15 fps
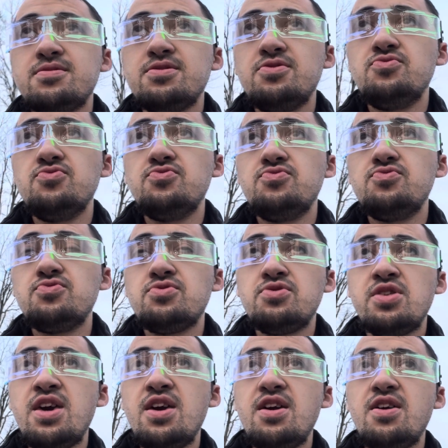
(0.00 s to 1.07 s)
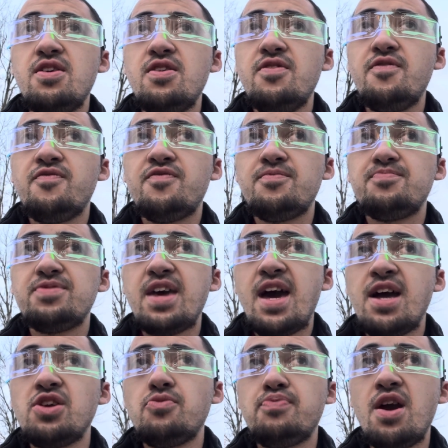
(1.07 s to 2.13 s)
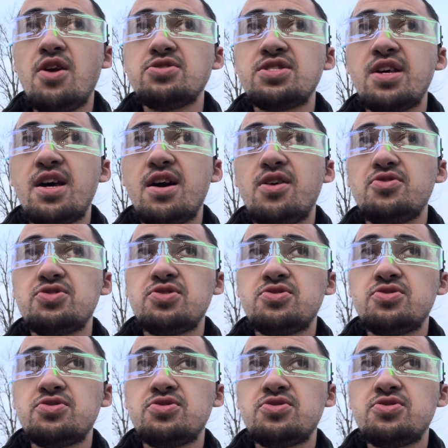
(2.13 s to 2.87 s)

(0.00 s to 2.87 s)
You live at your parents' house.